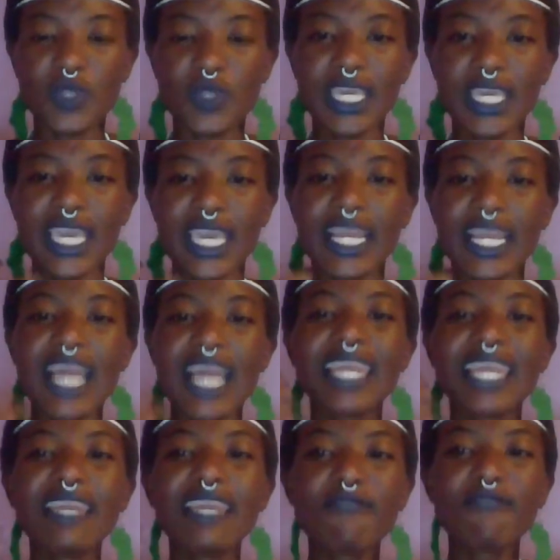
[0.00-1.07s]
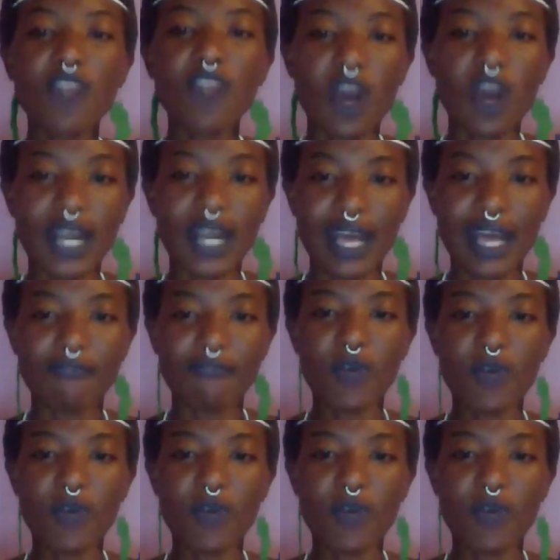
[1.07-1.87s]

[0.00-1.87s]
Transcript: so they can live longer,